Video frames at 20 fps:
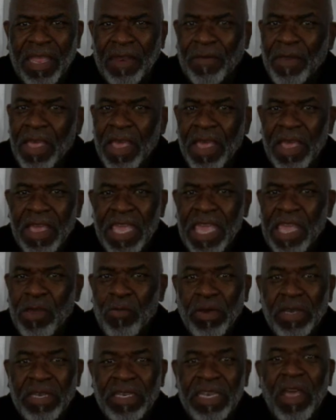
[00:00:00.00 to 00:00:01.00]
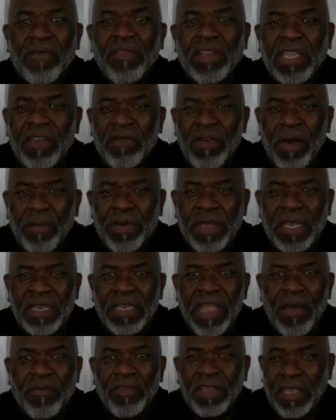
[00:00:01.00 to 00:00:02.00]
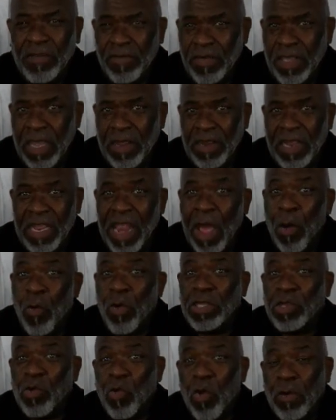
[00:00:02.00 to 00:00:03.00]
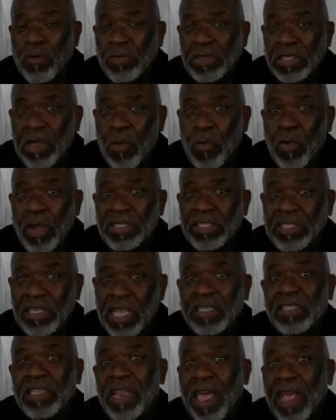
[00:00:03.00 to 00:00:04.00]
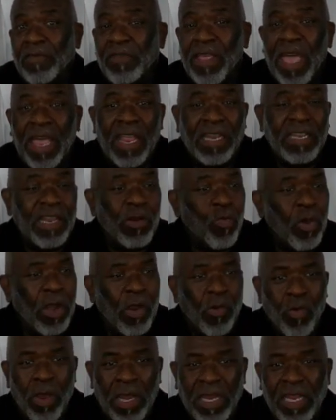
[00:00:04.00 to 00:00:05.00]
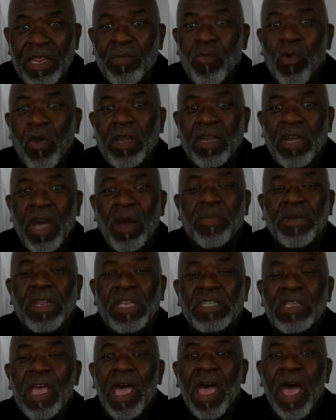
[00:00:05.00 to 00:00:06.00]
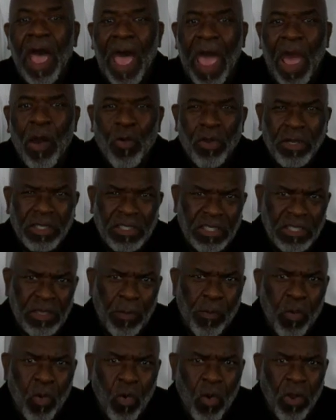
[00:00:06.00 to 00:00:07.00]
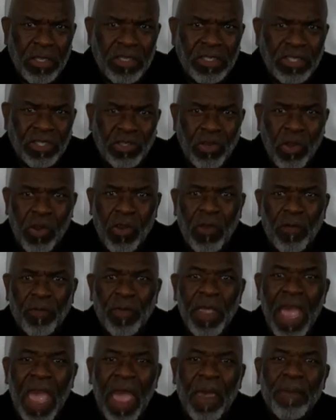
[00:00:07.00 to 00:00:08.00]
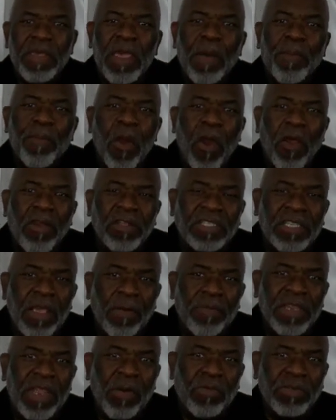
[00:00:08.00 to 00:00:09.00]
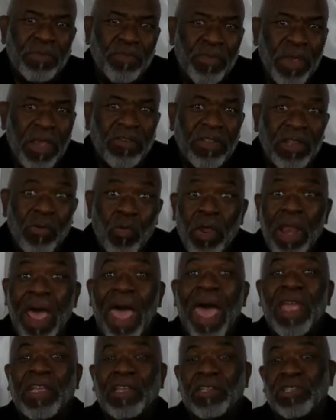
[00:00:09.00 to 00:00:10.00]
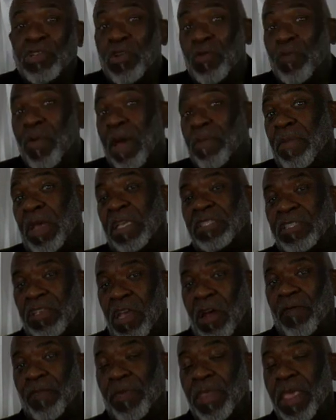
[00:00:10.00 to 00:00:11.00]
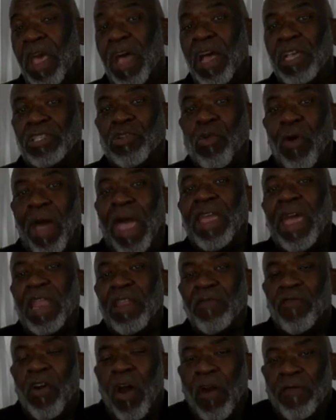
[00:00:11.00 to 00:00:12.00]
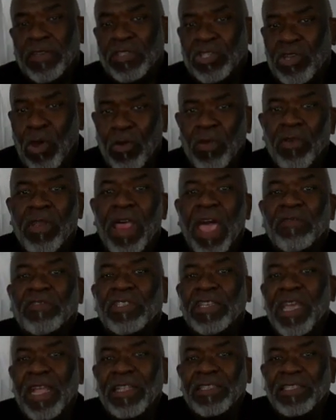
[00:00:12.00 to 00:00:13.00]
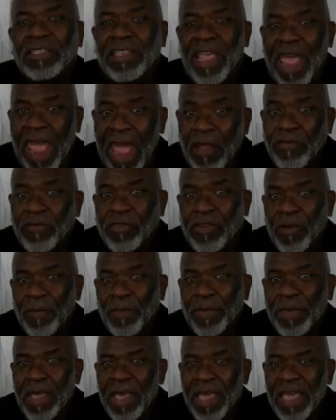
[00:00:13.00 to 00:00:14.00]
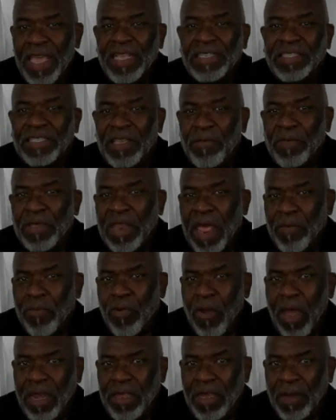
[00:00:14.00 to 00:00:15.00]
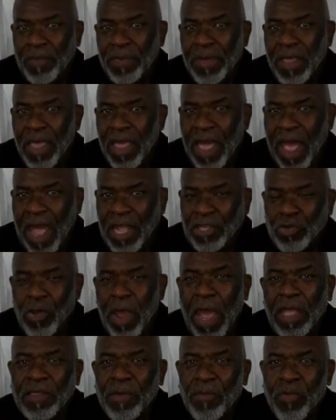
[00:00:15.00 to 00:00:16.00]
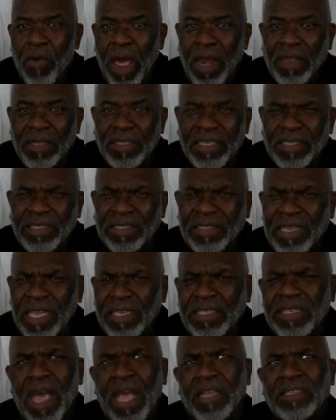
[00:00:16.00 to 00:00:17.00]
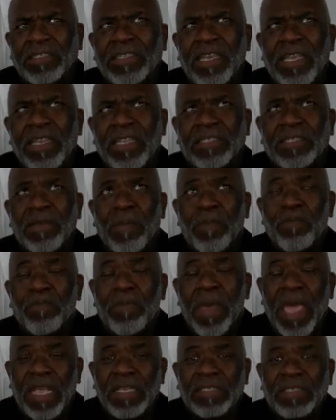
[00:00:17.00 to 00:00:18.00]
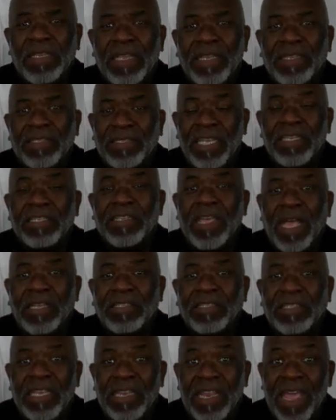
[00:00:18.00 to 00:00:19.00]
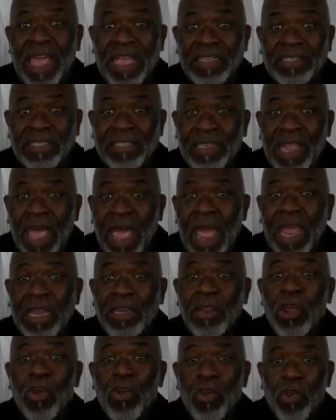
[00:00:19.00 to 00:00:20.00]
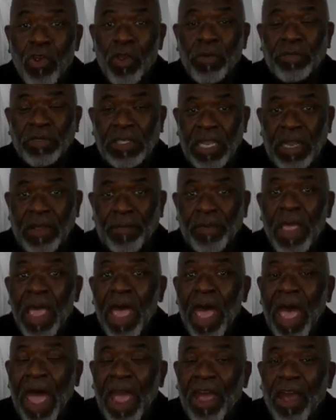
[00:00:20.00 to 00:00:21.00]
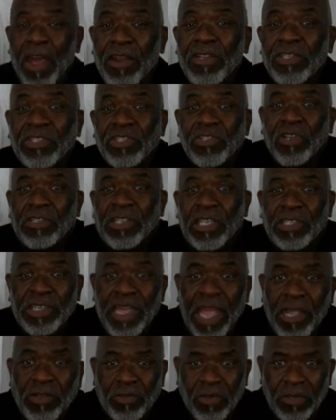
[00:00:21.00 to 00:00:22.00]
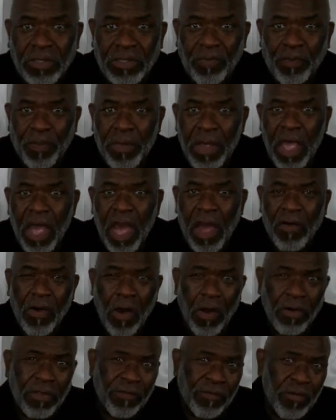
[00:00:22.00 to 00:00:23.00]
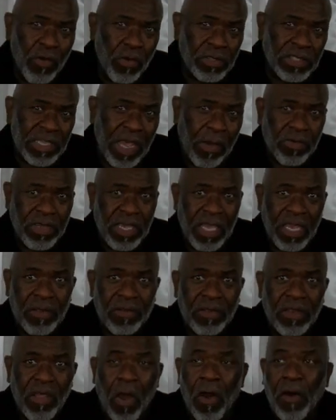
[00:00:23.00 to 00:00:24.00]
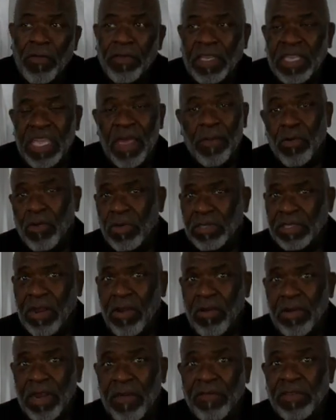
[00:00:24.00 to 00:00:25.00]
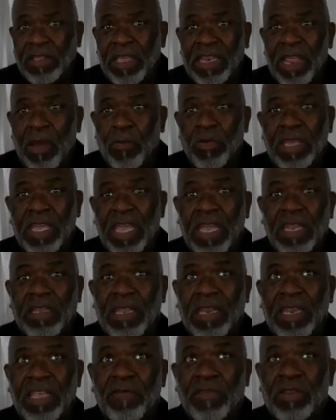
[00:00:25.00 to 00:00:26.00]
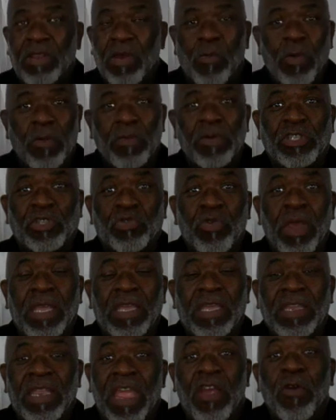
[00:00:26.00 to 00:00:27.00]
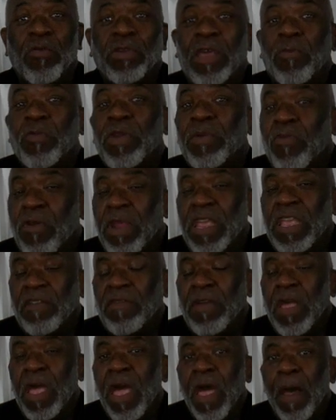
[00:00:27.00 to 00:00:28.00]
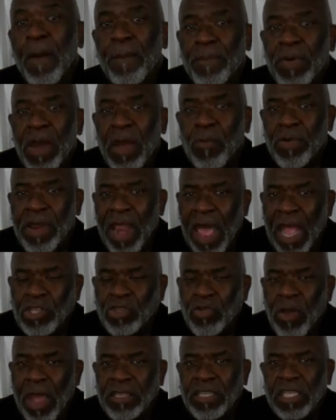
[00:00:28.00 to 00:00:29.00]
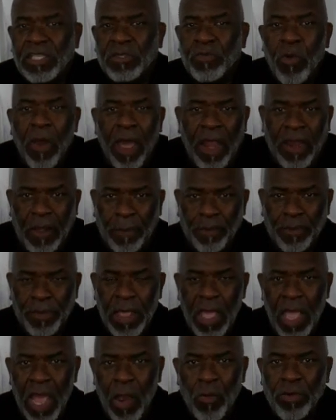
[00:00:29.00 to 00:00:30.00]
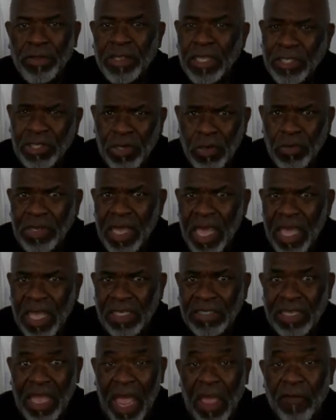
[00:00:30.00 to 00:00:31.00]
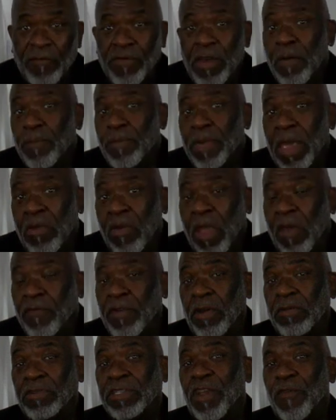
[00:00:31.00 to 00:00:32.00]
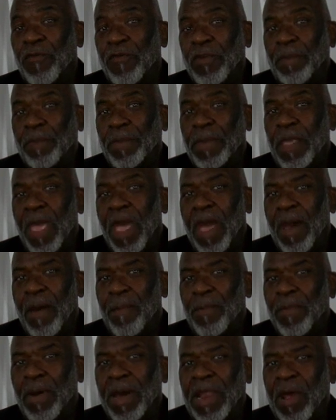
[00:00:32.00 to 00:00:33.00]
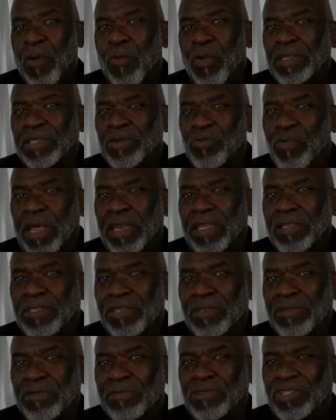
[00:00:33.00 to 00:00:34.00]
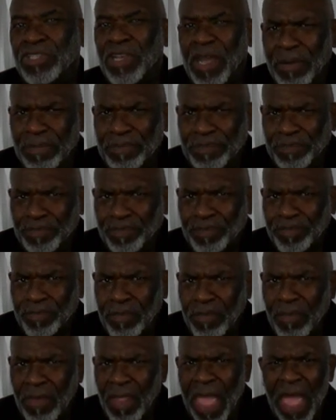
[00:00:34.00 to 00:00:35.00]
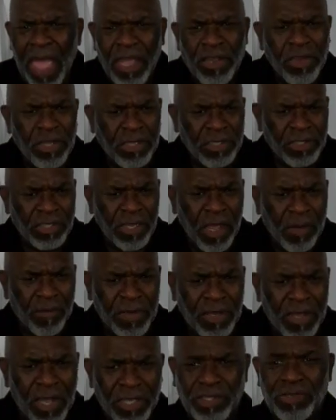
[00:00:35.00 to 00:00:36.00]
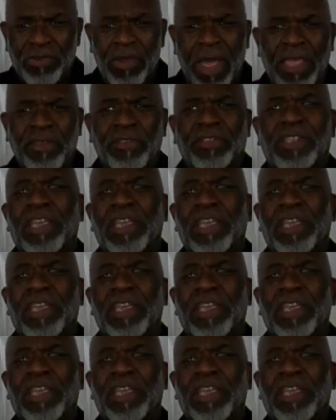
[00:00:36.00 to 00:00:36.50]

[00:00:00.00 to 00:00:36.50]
that he would never give up. He'd never give in. And I wanted to work with someone just like that. I didn't want to run any more companies. I wanted to support, serve, and be a part of something that was bigger than what I could do by myself. So I got involved in Total Life Changes after he sent me that product. I tried the product, this detox tea, this amazing detox tea that has nine herbs in it. I understood the dangers of all the foods that we eat and all the chemicals that are in everything that we eat and even what we drink and the air that we breathe. But when I tried this product, Within two days, I felt better. I felt different. But I wasn't ready to jump. I couldn't jump because you know how you